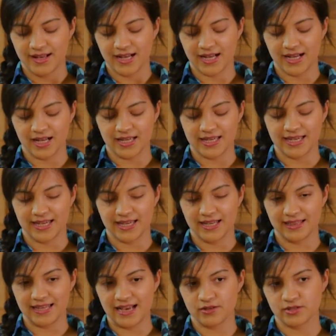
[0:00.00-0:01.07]
uh, it
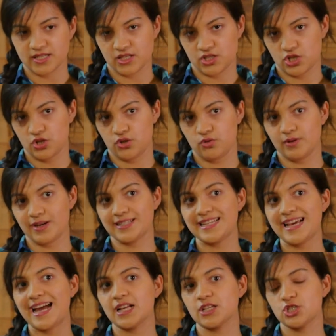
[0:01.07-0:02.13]
allows it to
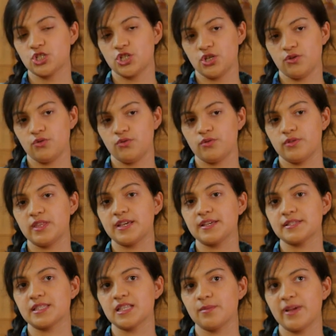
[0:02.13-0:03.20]
attach to
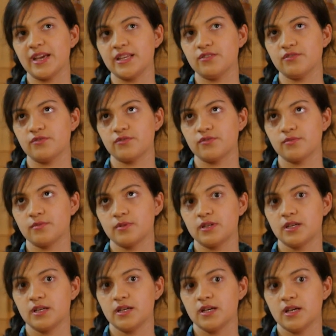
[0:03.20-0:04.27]
things that are made of
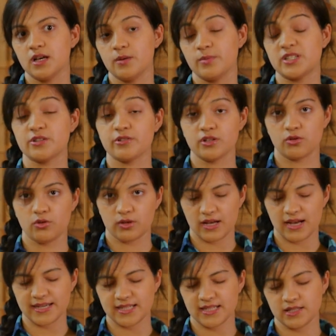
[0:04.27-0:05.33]
a uh, material called
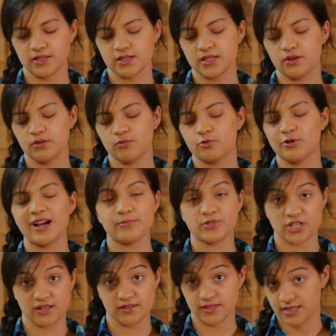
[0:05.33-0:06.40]
chitin, so crab
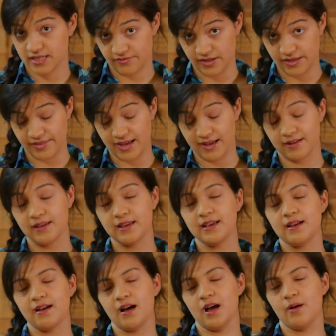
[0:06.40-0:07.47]
shells, stuff like that.
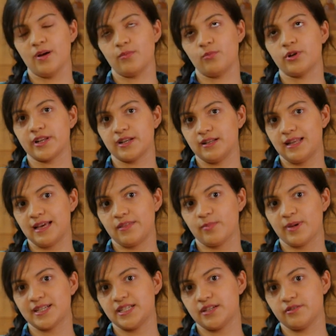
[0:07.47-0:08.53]
Um, and what it'll let the
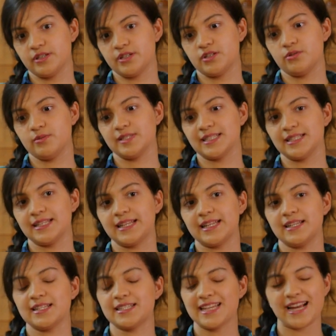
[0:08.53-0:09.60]
bacteria do is it'll let
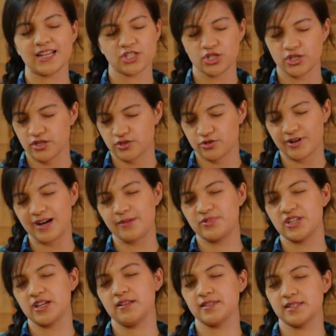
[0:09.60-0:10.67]
it attach to those crab
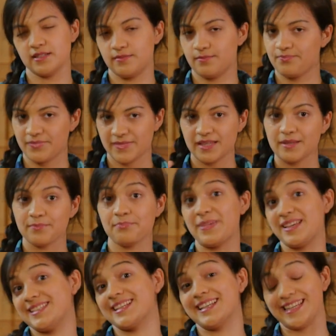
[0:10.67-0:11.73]
shells and
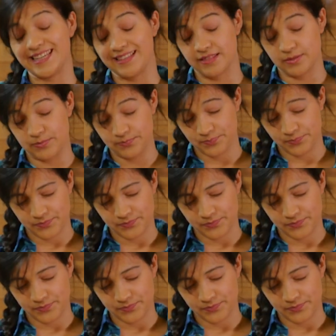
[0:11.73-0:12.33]
basically eat them.